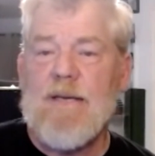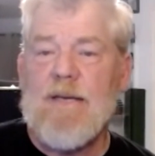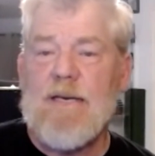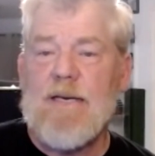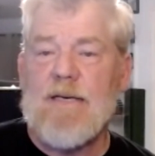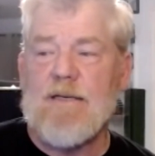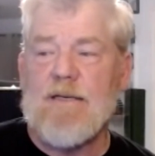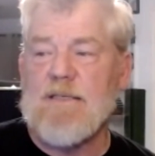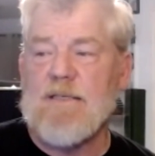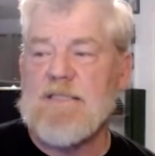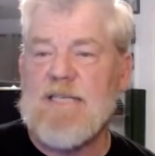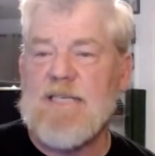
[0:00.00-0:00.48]

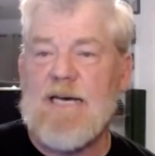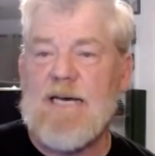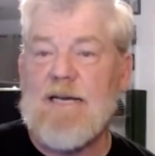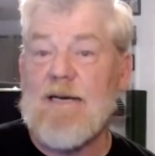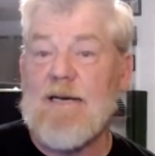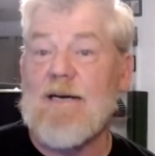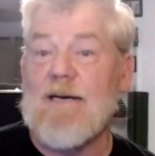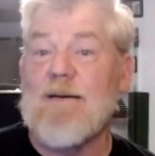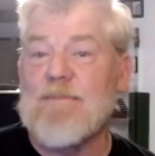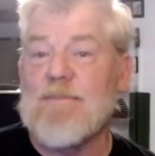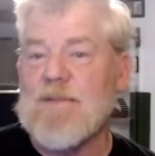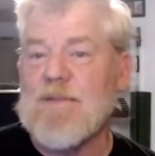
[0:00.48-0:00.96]
it'll say
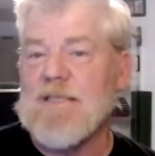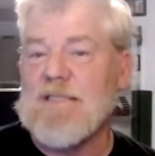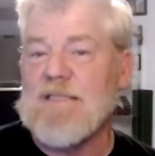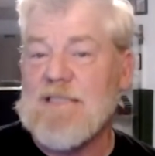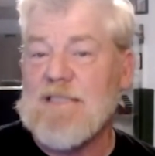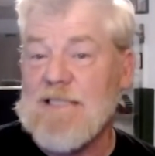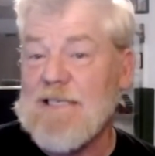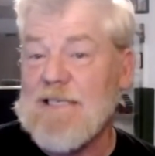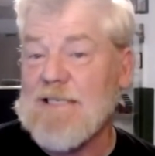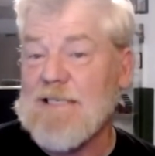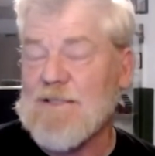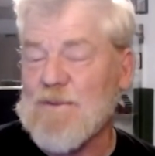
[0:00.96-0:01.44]
up to
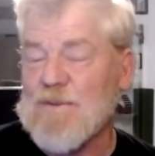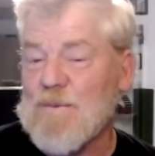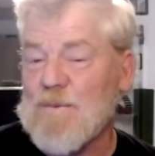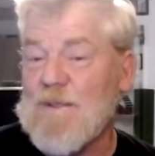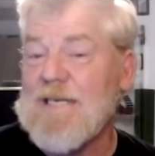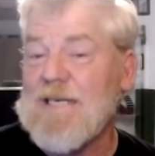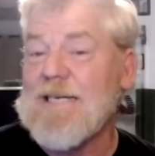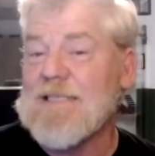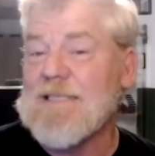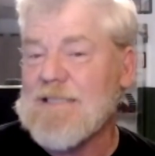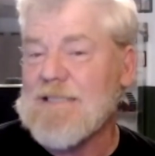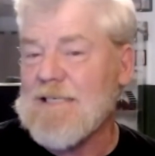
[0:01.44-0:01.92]
6
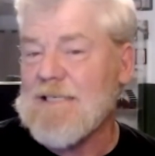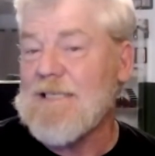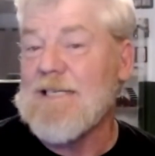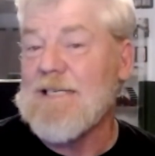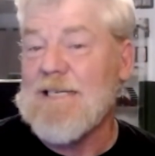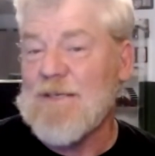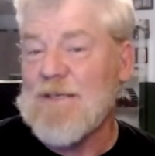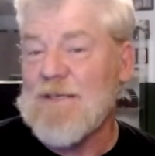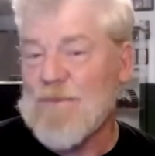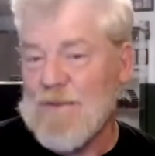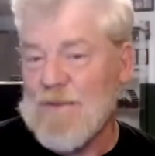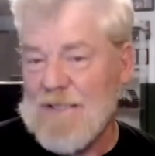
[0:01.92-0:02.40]
weeks
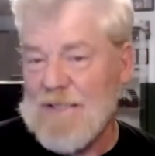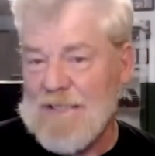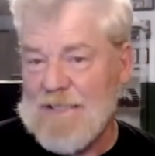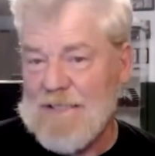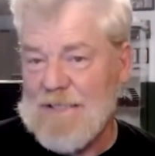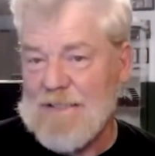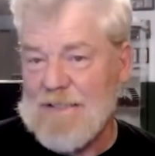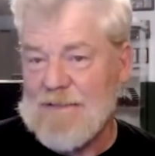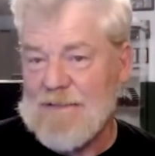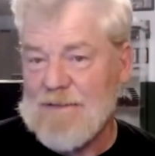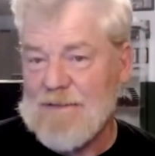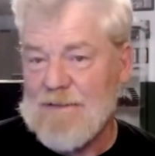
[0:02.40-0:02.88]
clean
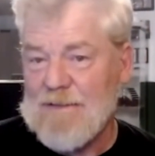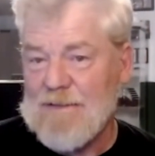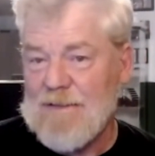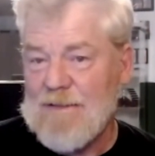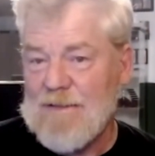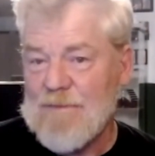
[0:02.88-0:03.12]
release.